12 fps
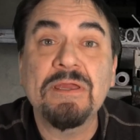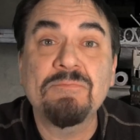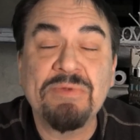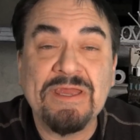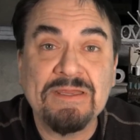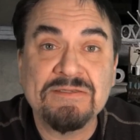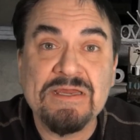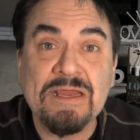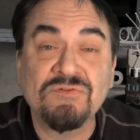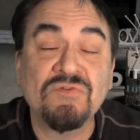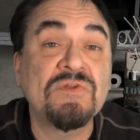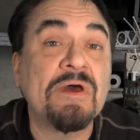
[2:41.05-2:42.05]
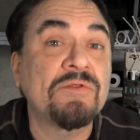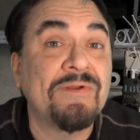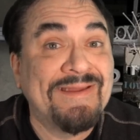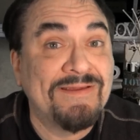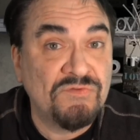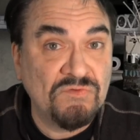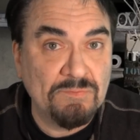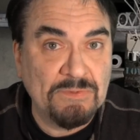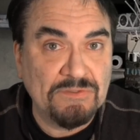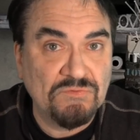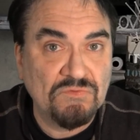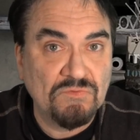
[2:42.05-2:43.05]
and pay taxes. Now they're
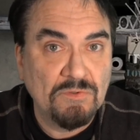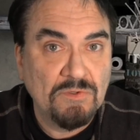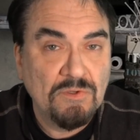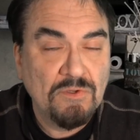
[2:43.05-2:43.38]
estimates.